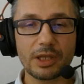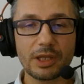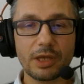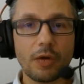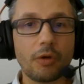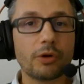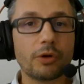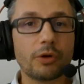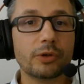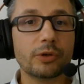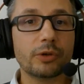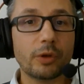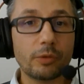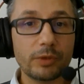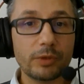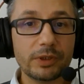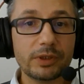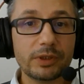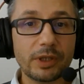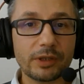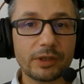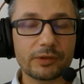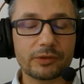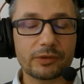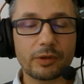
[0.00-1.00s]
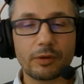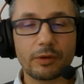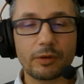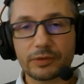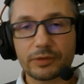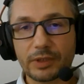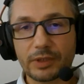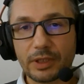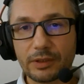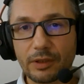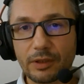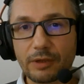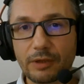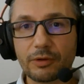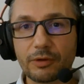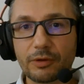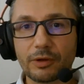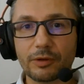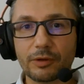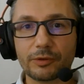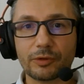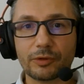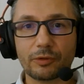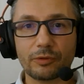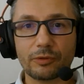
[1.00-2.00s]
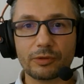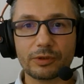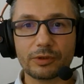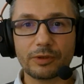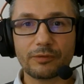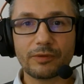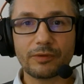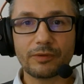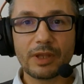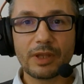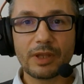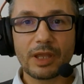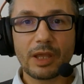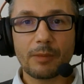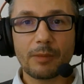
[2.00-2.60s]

Or no index those, another alternative.